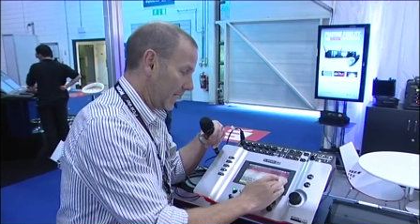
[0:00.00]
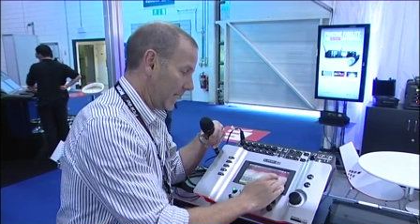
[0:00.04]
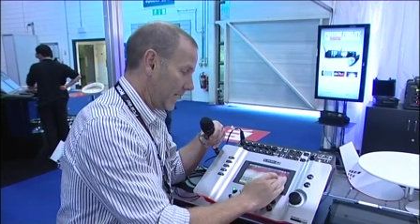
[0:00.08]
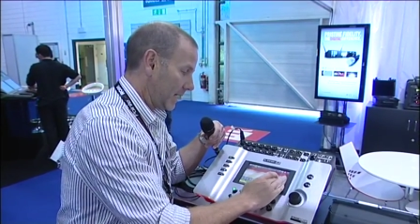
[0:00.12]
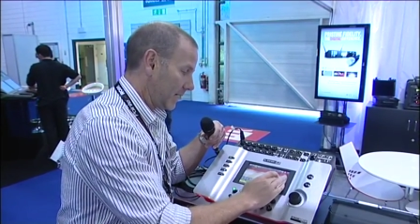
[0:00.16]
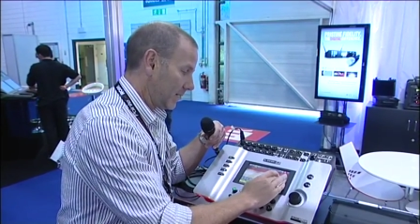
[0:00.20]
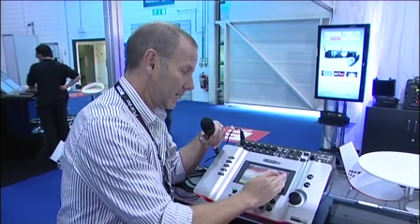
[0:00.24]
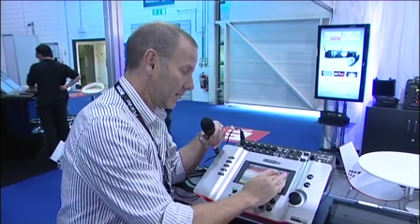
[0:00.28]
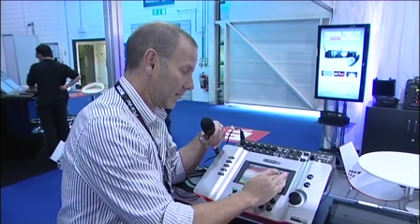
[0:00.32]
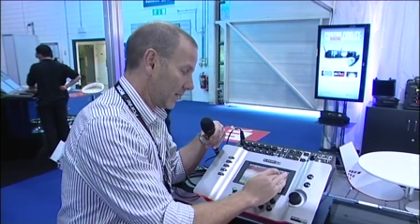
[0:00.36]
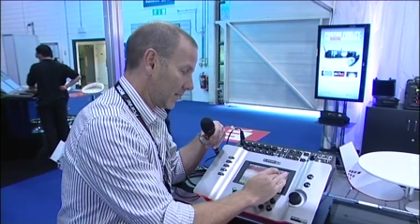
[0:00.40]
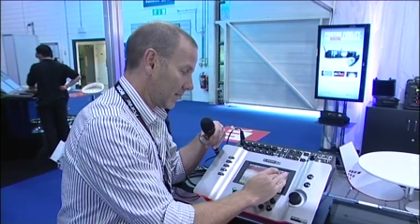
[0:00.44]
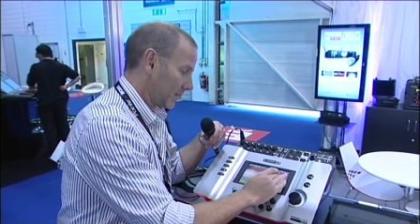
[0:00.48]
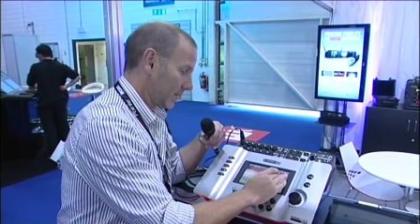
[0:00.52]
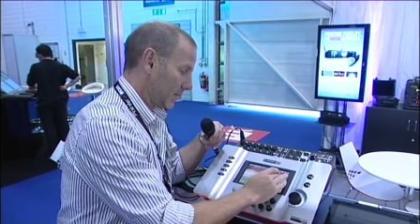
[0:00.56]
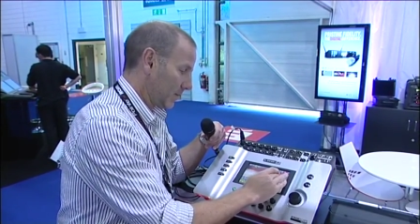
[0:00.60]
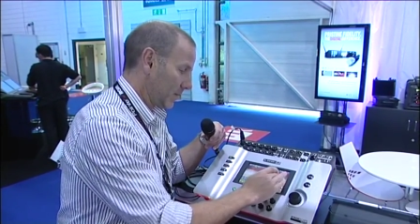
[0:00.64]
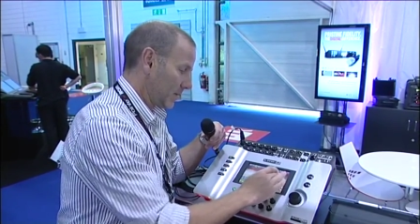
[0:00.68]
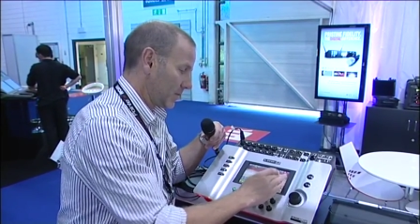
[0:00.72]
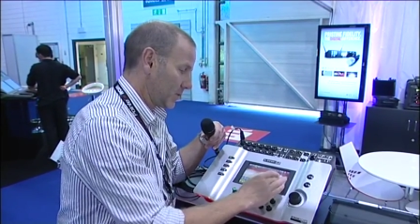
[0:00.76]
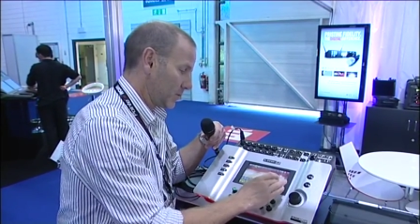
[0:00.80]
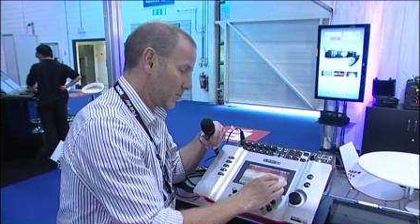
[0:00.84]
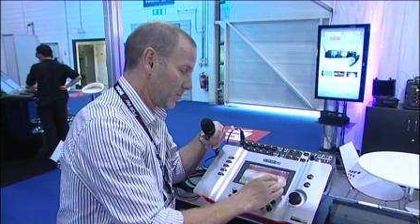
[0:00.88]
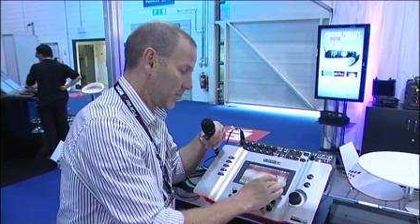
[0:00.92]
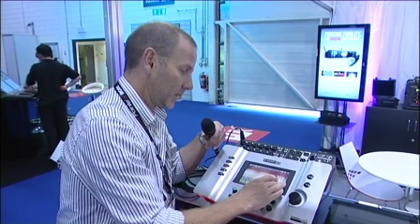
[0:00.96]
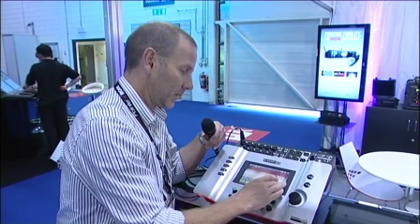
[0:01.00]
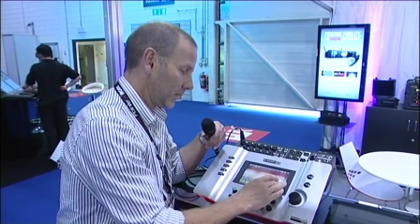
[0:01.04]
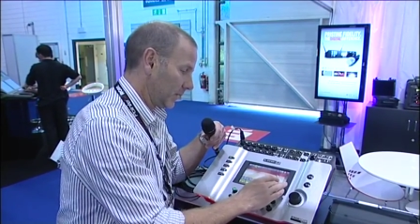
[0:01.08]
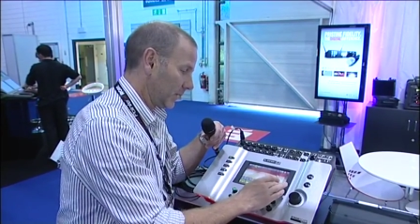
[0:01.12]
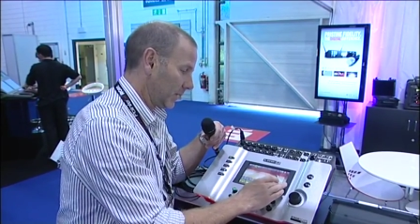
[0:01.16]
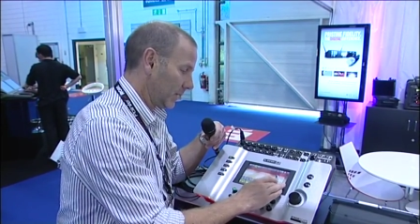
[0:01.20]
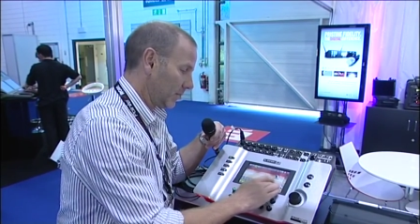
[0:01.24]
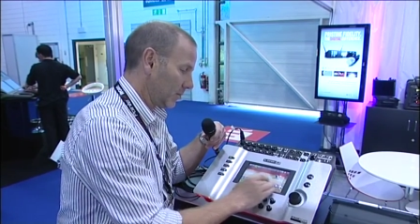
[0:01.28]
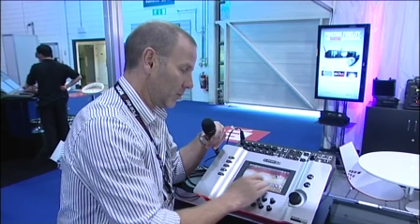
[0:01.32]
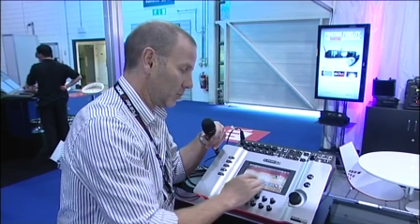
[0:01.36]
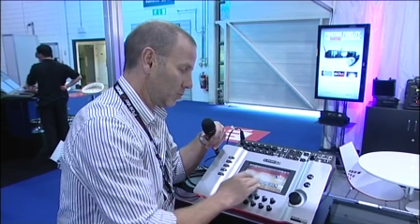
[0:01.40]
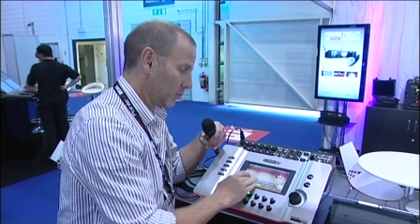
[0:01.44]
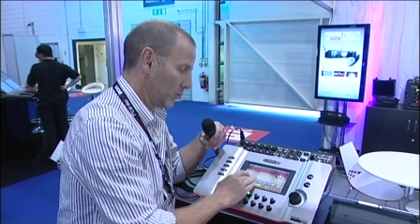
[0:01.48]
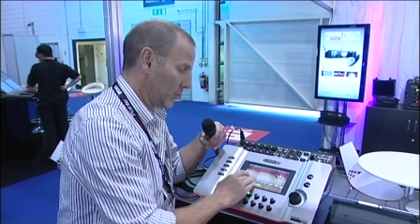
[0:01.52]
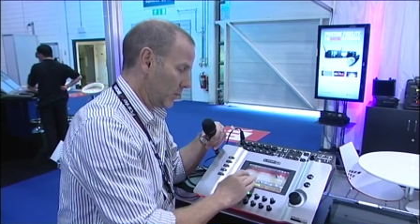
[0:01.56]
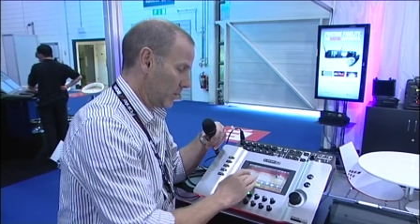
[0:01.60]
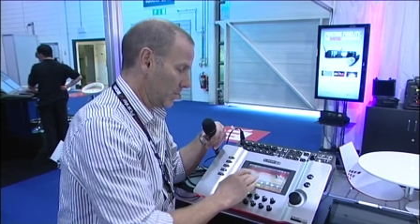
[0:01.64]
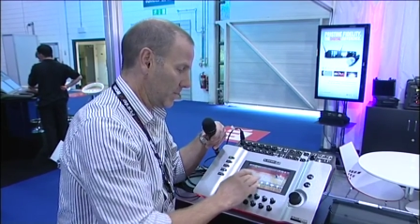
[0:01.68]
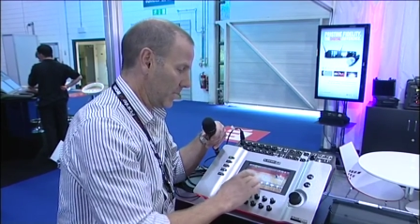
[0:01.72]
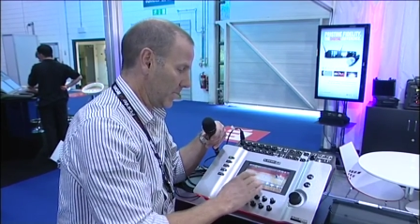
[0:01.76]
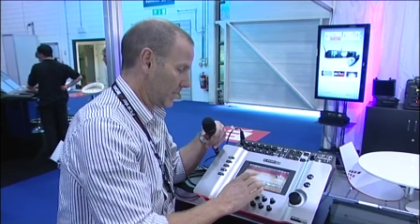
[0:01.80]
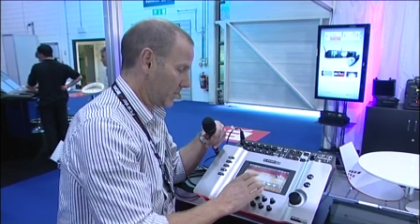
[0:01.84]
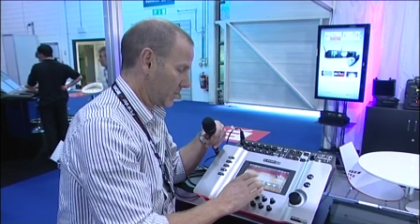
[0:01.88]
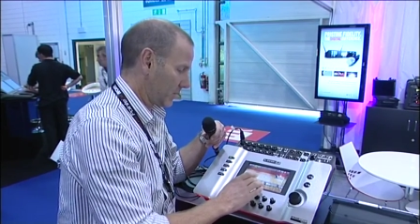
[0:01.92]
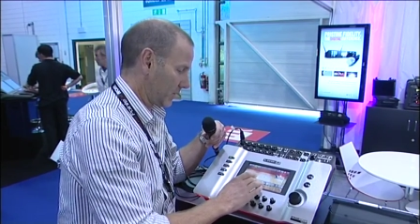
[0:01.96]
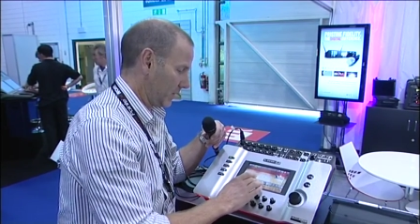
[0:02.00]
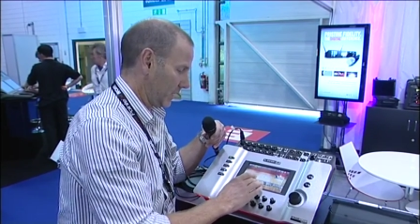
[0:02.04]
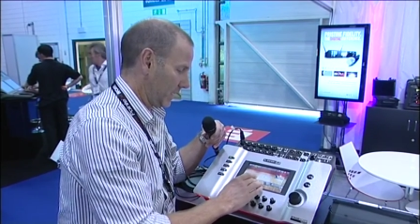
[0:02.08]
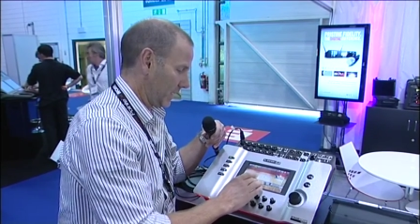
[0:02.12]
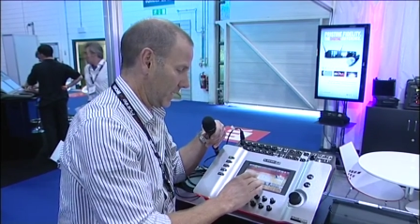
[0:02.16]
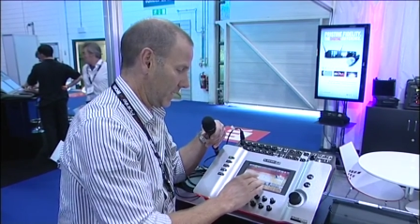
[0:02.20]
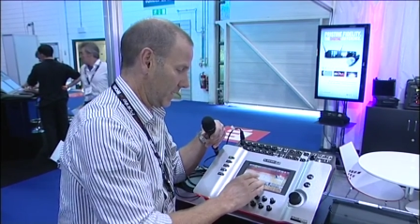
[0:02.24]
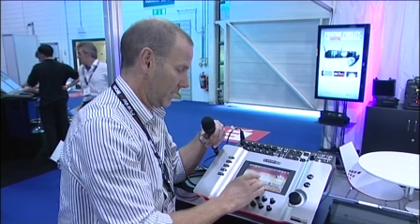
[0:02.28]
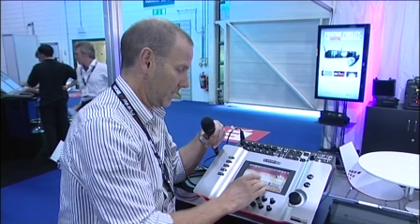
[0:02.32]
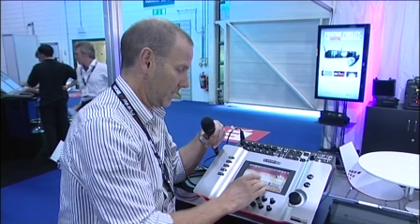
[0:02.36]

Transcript: here and I, let me just build a rudimentary